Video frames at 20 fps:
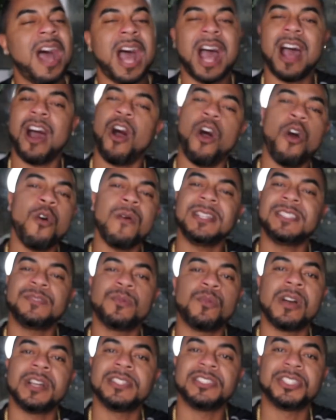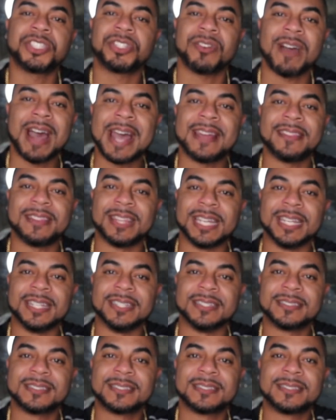I always wanted to try
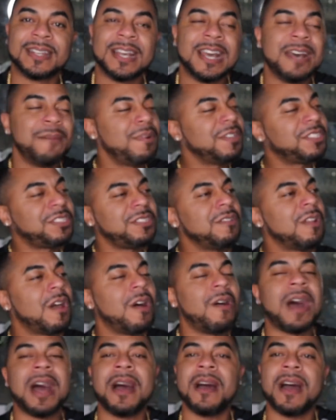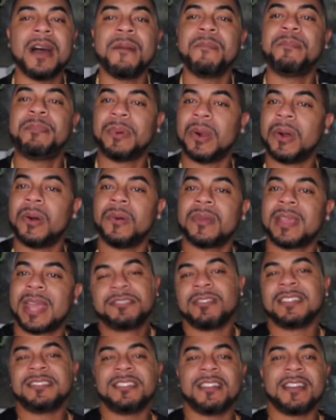this, but you know, I'm broke.
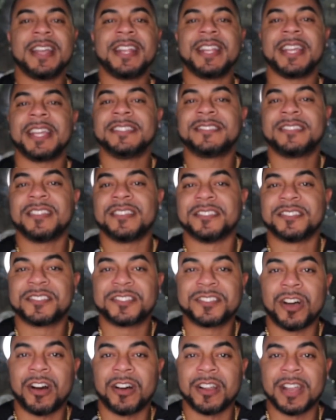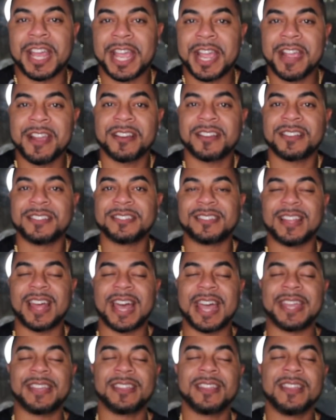So as they're getting into the sauna, Erica's
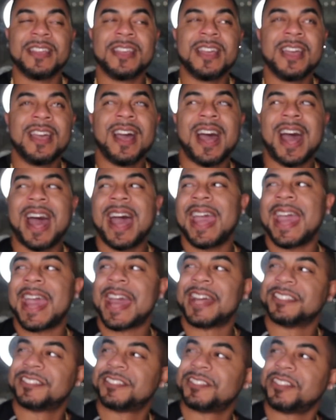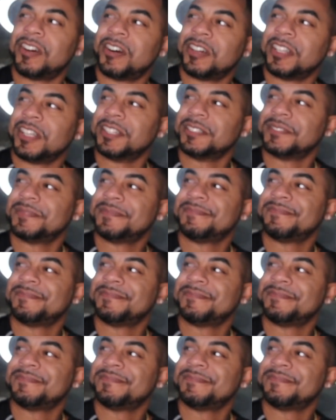like, "I had a sauna."